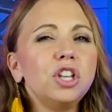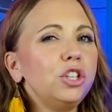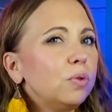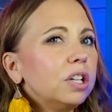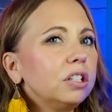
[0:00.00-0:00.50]

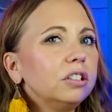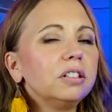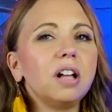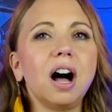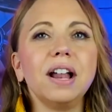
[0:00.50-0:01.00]
You can learn
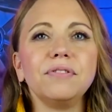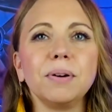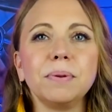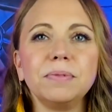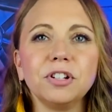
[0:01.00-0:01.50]
a lot
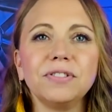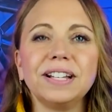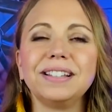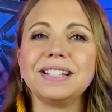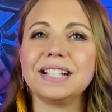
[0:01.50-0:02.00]
from
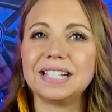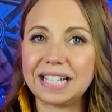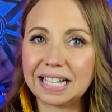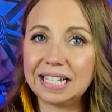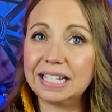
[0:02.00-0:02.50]
observing the
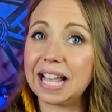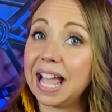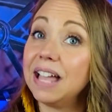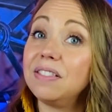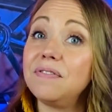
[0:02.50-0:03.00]
successes
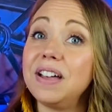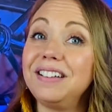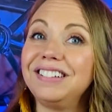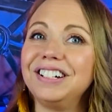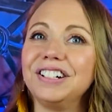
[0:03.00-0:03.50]
and the
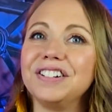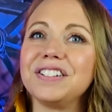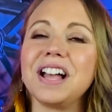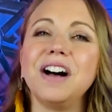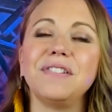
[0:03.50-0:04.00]

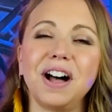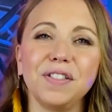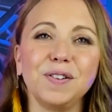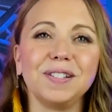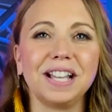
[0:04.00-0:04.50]
failures of
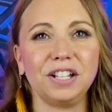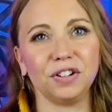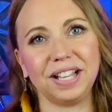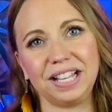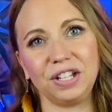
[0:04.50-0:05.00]
others in
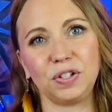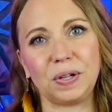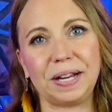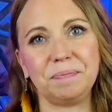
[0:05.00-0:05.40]
your industry.